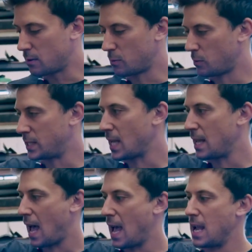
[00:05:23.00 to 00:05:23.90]
We take
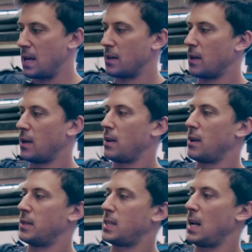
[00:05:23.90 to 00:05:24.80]
that in
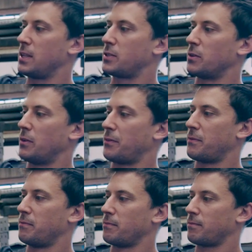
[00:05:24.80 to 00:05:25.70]
until it's sort of
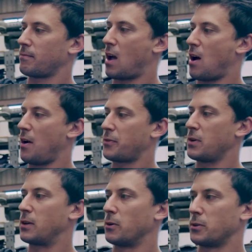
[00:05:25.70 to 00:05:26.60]
half,
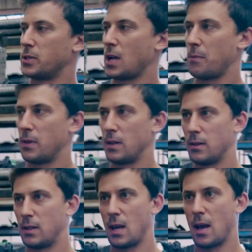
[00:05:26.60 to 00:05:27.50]
3/4 up
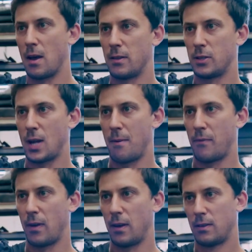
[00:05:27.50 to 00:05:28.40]
the
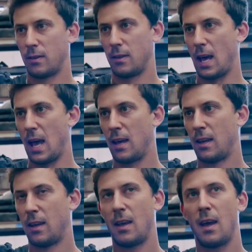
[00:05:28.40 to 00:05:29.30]
chamfer there,
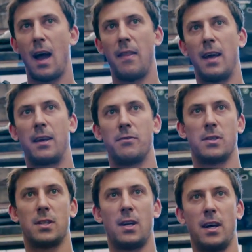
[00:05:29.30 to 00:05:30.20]
and that gives
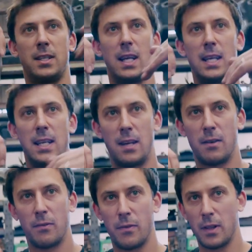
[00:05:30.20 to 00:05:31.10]
us a nice lead in
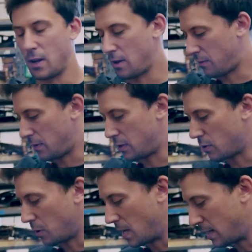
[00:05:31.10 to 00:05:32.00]
for the
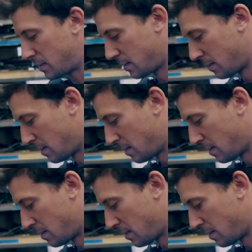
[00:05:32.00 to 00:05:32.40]
drill bits.